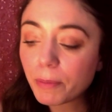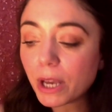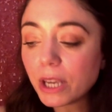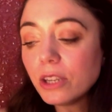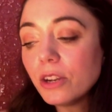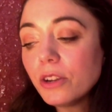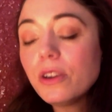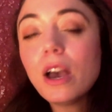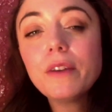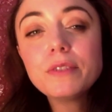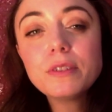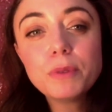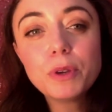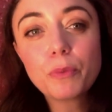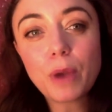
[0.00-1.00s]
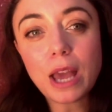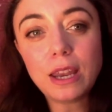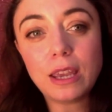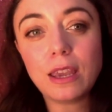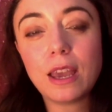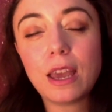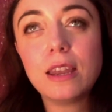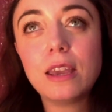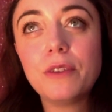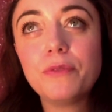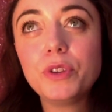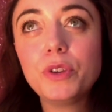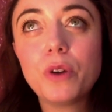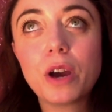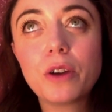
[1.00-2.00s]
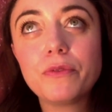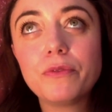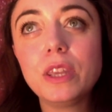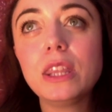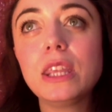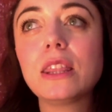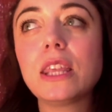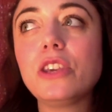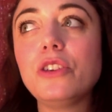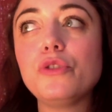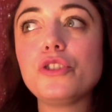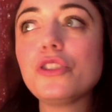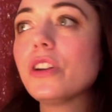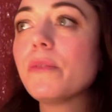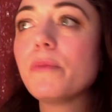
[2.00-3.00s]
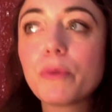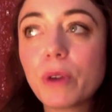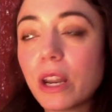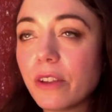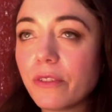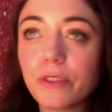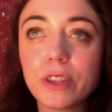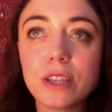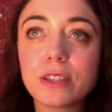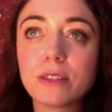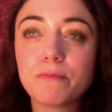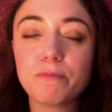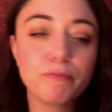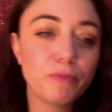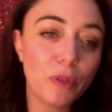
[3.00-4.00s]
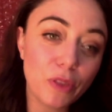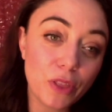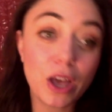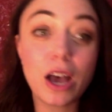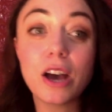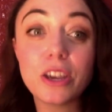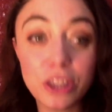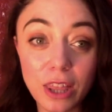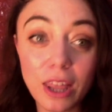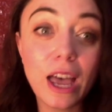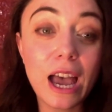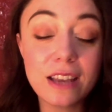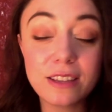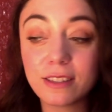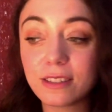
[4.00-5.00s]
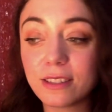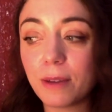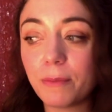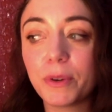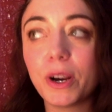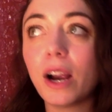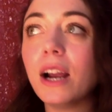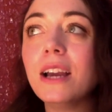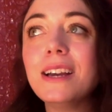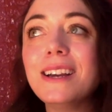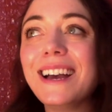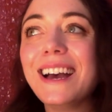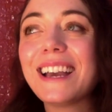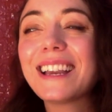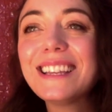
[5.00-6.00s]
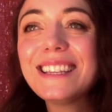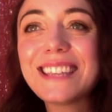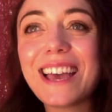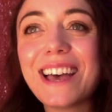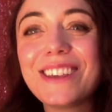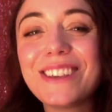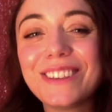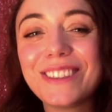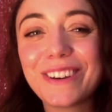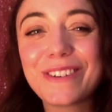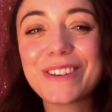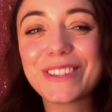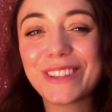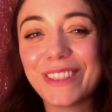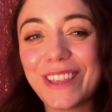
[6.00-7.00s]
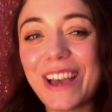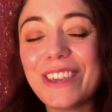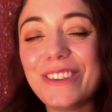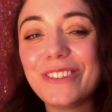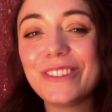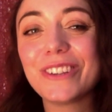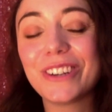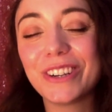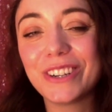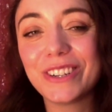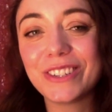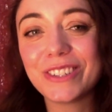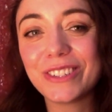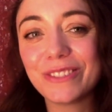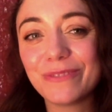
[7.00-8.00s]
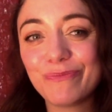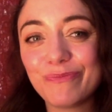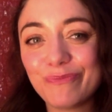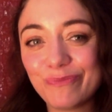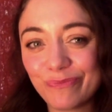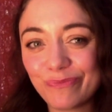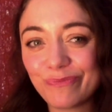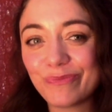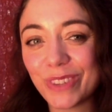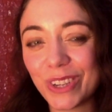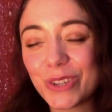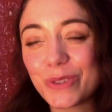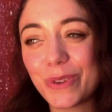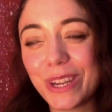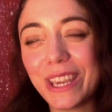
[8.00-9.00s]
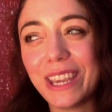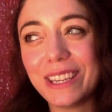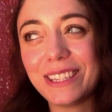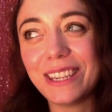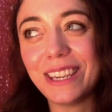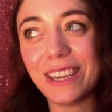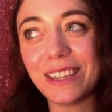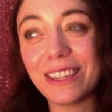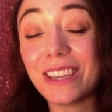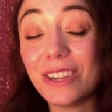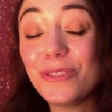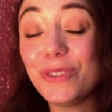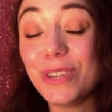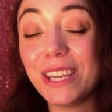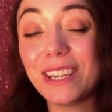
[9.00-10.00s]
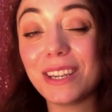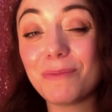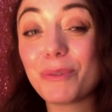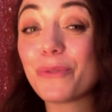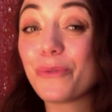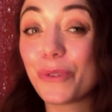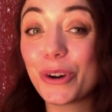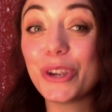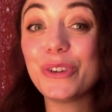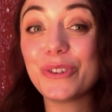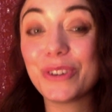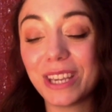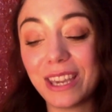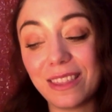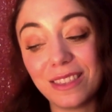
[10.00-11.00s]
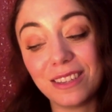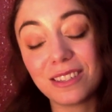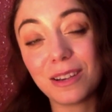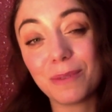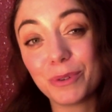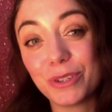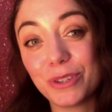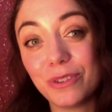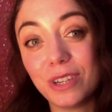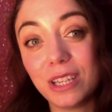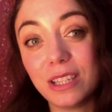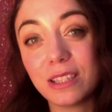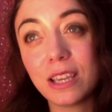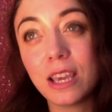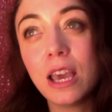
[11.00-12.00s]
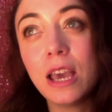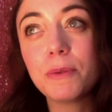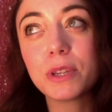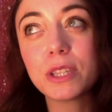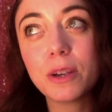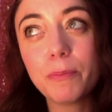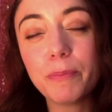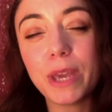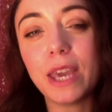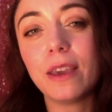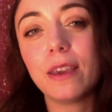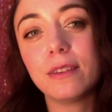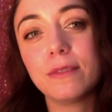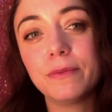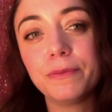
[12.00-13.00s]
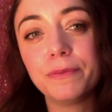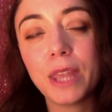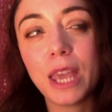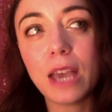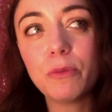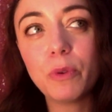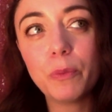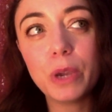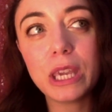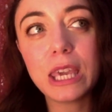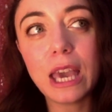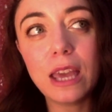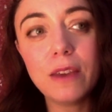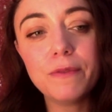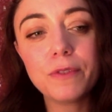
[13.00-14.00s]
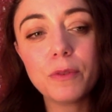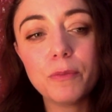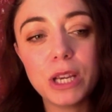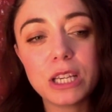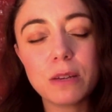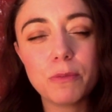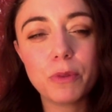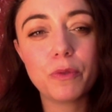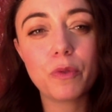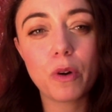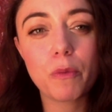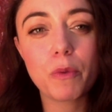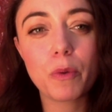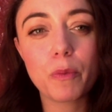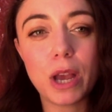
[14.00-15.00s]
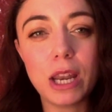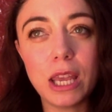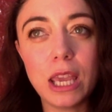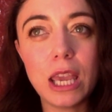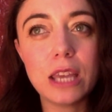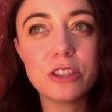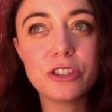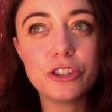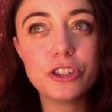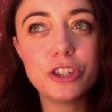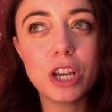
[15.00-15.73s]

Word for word: But you know, you have to be ready. And if you are feeling like you should have been ready for this uh, last December, I can tell you there was a lot you learned in 2018 that you needed before you could get these opportunities because they're big. And when we get information before we're ready, it's